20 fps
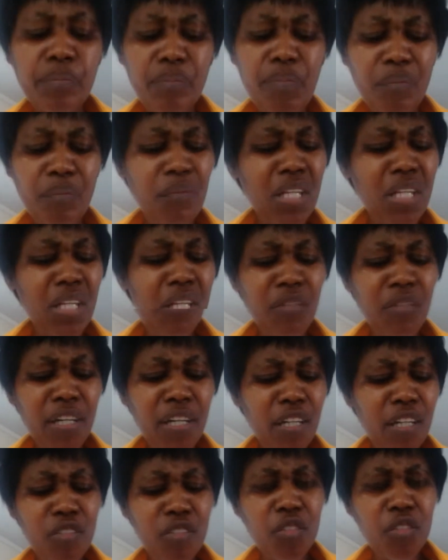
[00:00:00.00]
If I don't
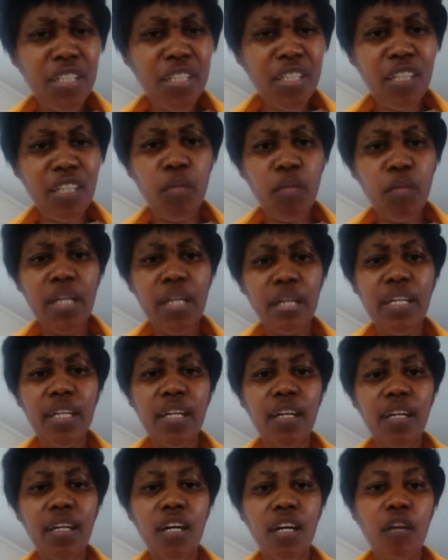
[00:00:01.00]
straighten my
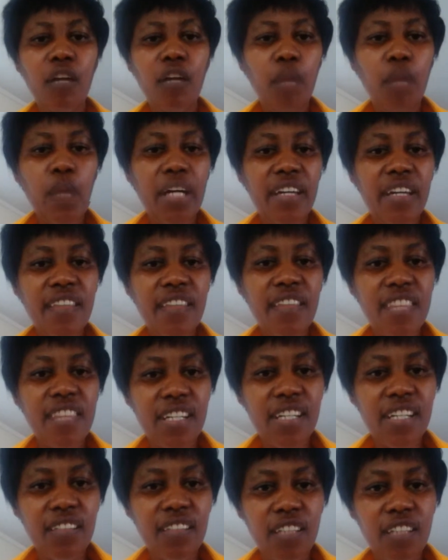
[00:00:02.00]
hair thickens
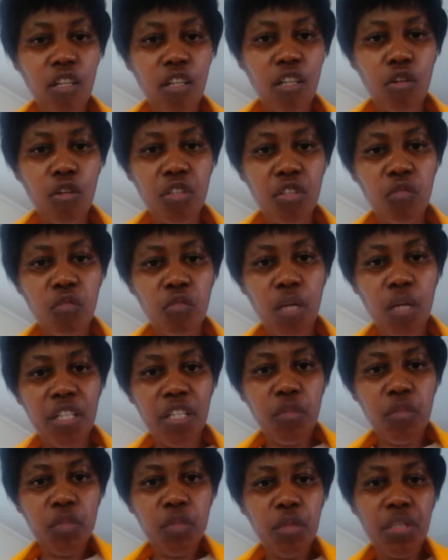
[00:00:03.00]
a lot. So what did we do
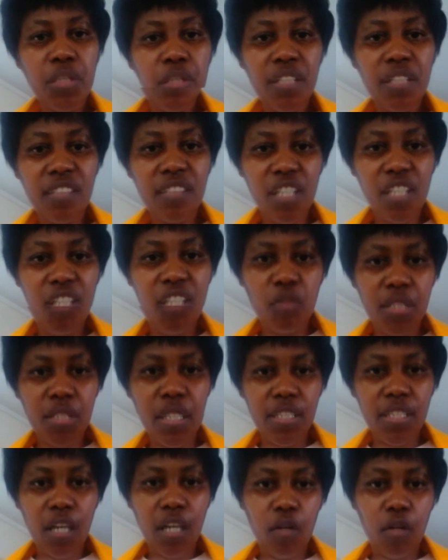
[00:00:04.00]
yesterday? We did our
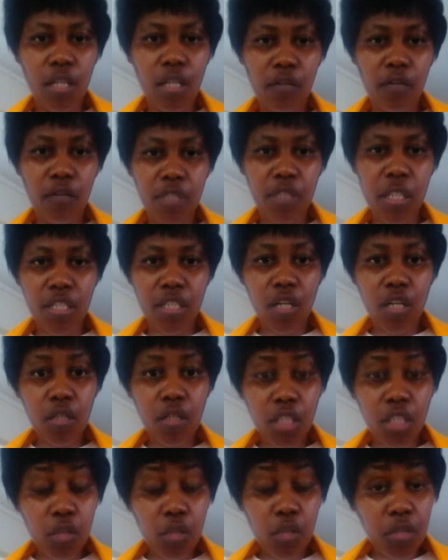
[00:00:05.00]
lovely
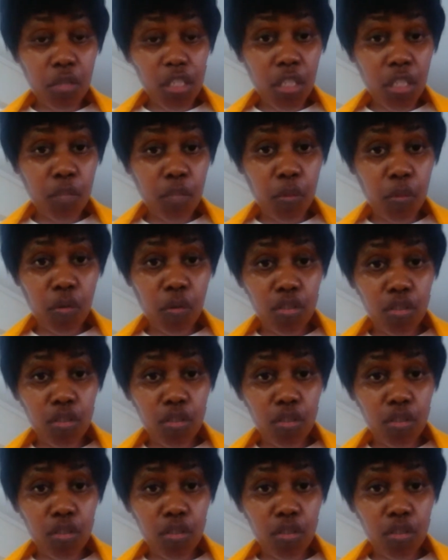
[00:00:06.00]
Q-Tex board,